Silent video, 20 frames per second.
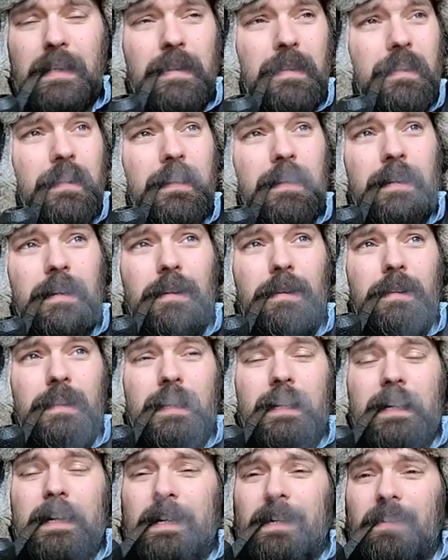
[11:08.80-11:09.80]
you know,
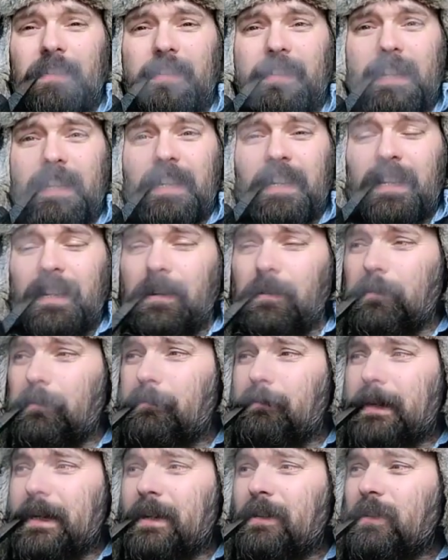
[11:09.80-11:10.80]
gotta say it.
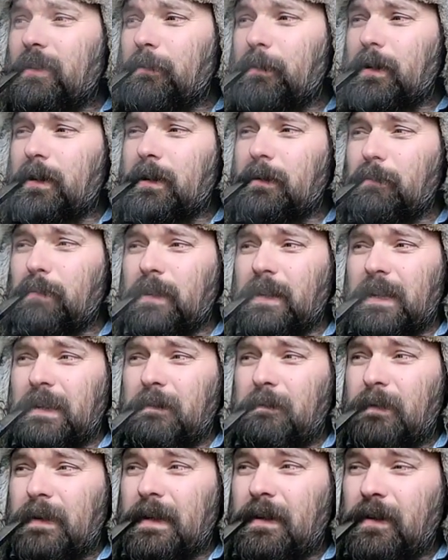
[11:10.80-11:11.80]
Makes him a complete
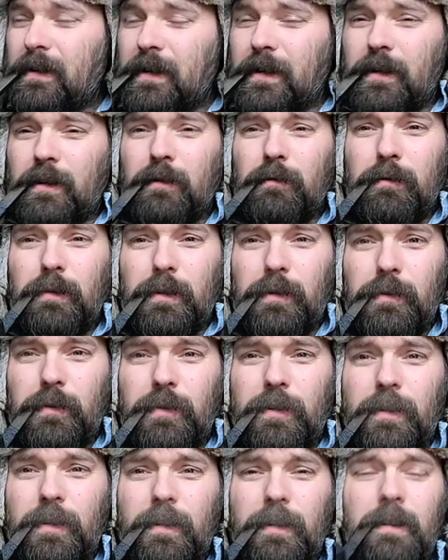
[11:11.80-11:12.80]
failure,
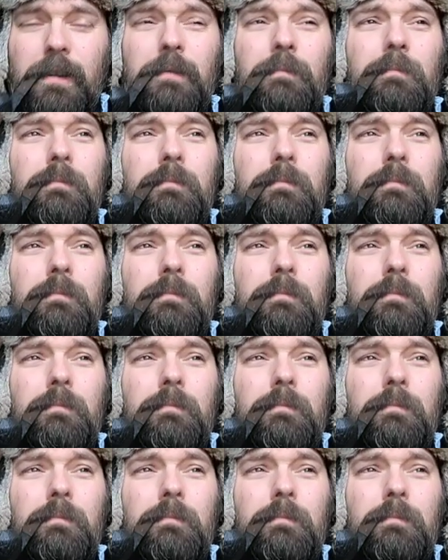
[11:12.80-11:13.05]
loser,